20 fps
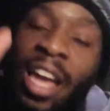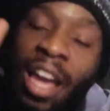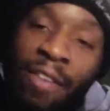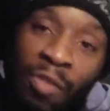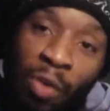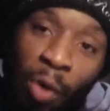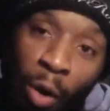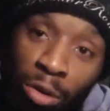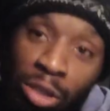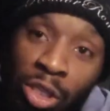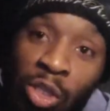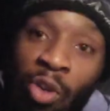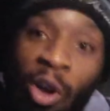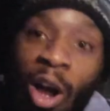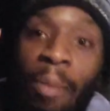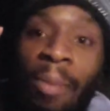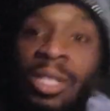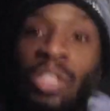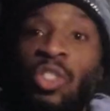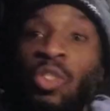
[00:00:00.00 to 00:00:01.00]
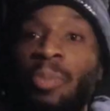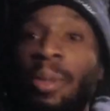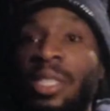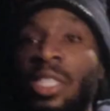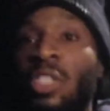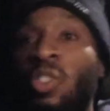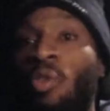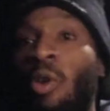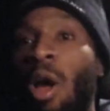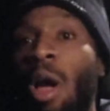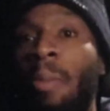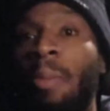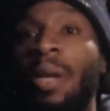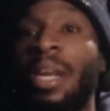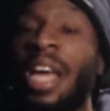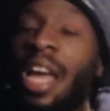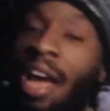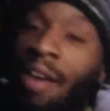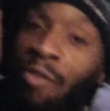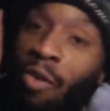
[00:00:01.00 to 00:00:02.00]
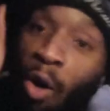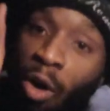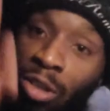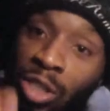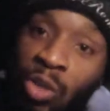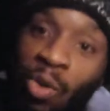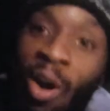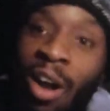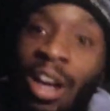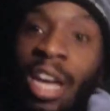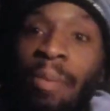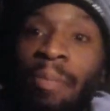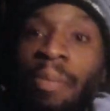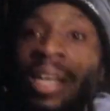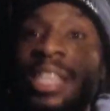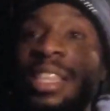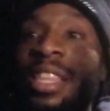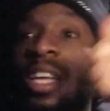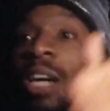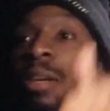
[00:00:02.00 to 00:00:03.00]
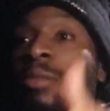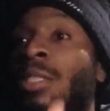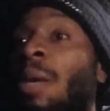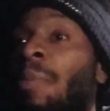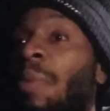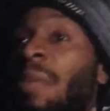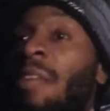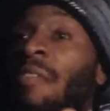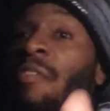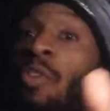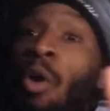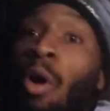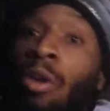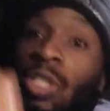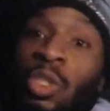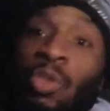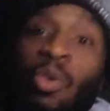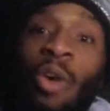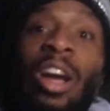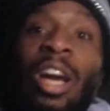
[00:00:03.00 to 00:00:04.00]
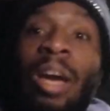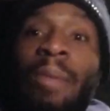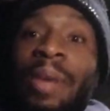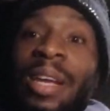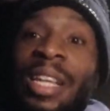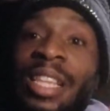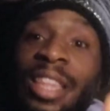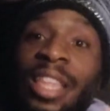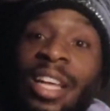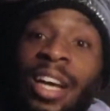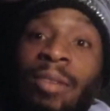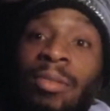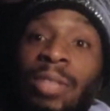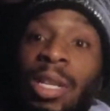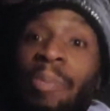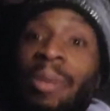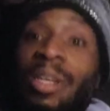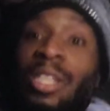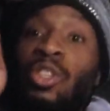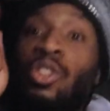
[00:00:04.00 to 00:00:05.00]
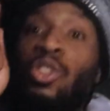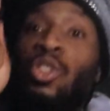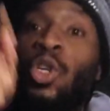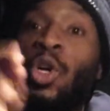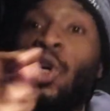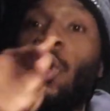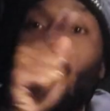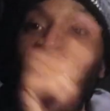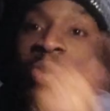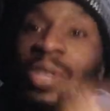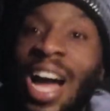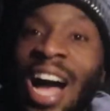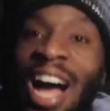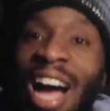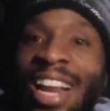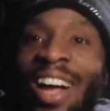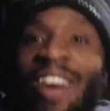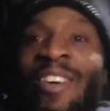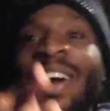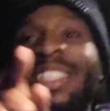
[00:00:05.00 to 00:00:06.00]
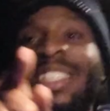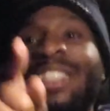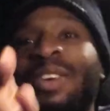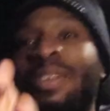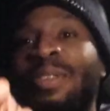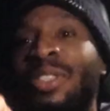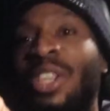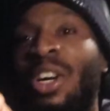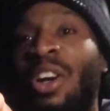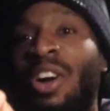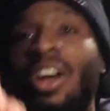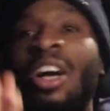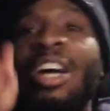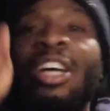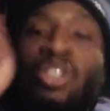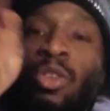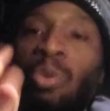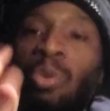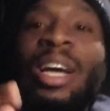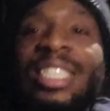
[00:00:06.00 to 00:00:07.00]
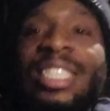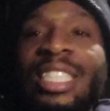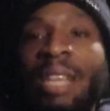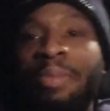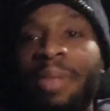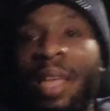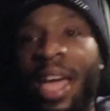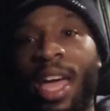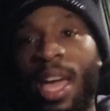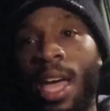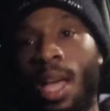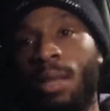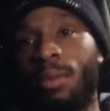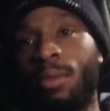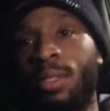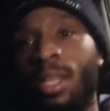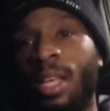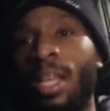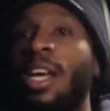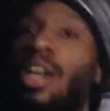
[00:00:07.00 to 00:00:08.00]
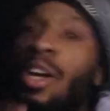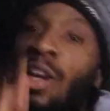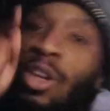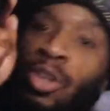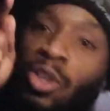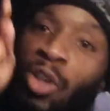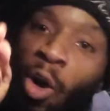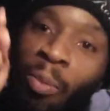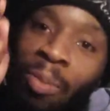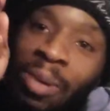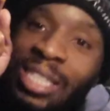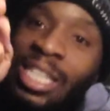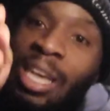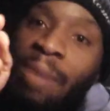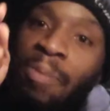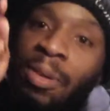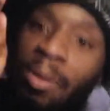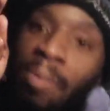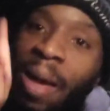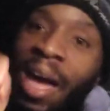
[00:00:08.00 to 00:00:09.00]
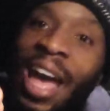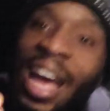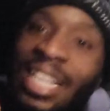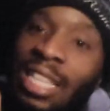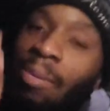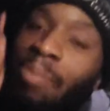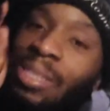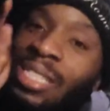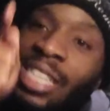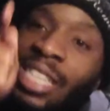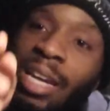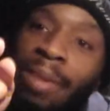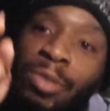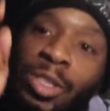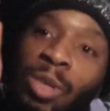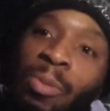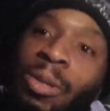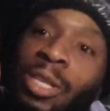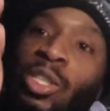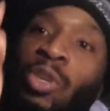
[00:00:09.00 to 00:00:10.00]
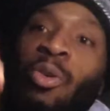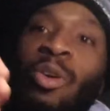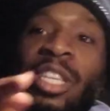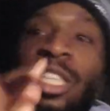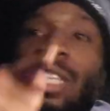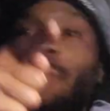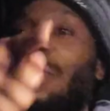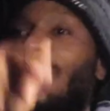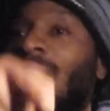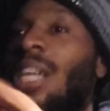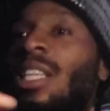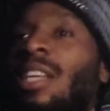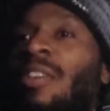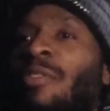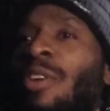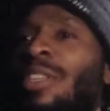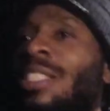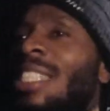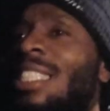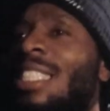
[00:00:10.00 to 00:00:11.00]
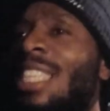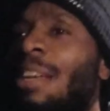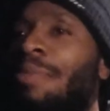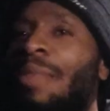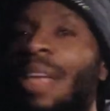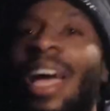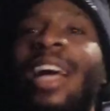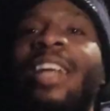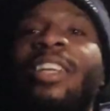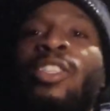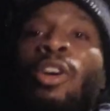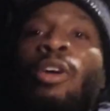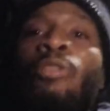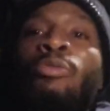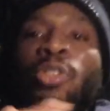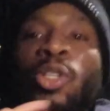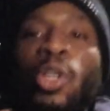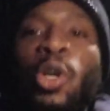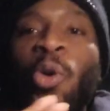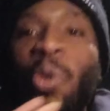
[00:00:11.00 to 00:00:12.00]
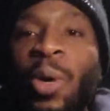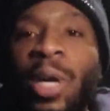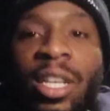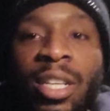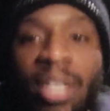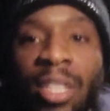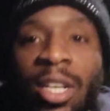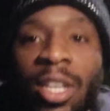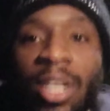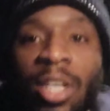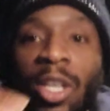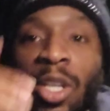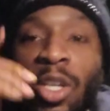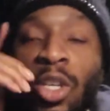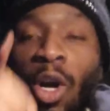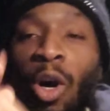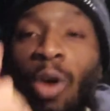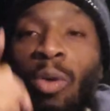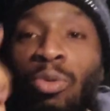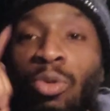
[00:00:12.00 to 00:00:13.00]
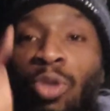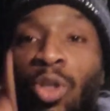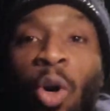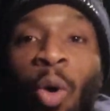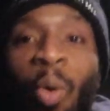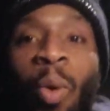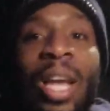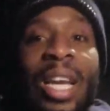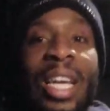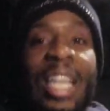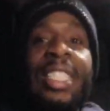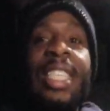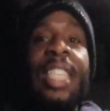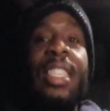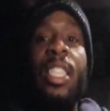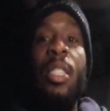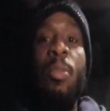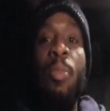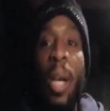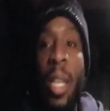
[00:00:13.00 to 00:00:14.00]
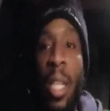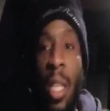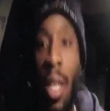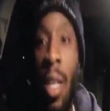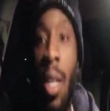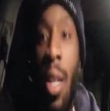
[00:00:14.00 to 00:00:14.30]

if you aren't subscribed make sure you smash the subscribe button if you are subscribed give me a thumbs up even if you aren't subscribed give me a thumbs up and do not oh i told y'all do not skip the ads don't be skipping them ads i'll be seeing what you be doing and you be telling your friend just get that don't do it don't do it let's get this money